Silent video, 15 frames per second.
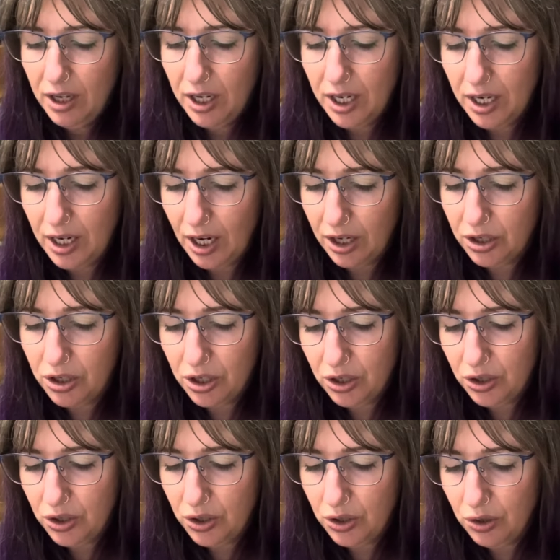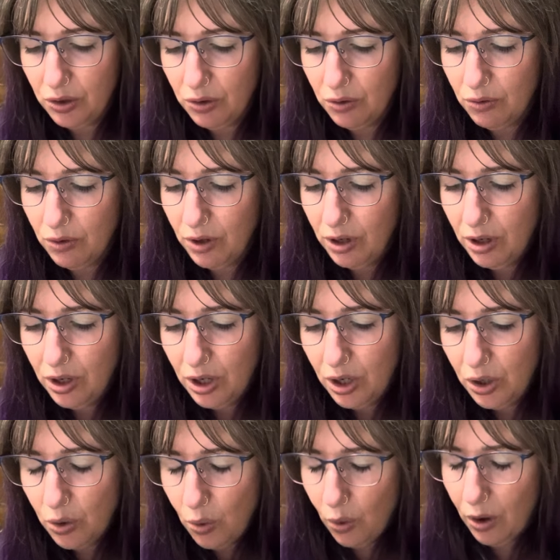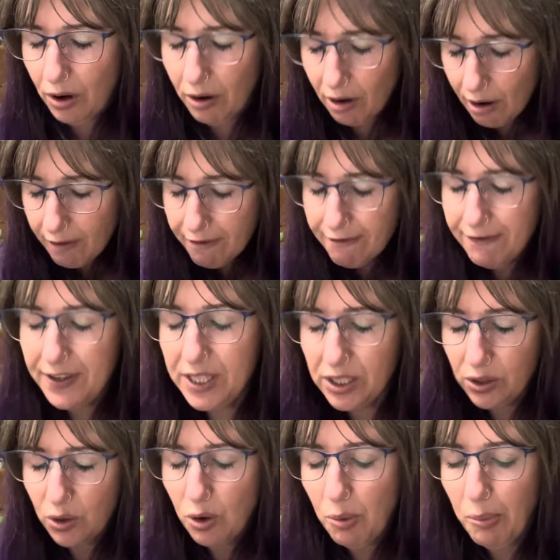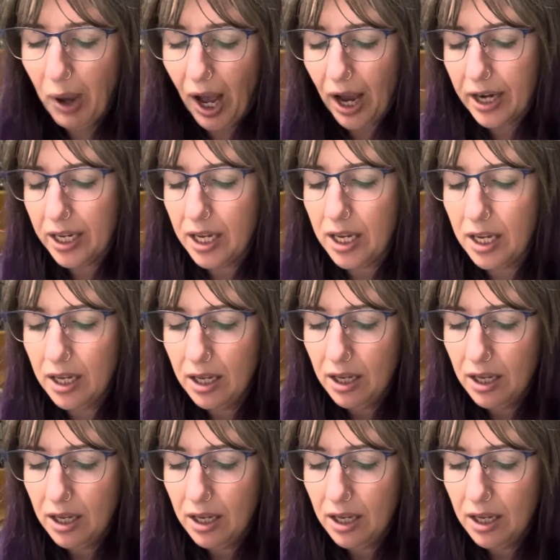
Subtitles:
connection to your physical body,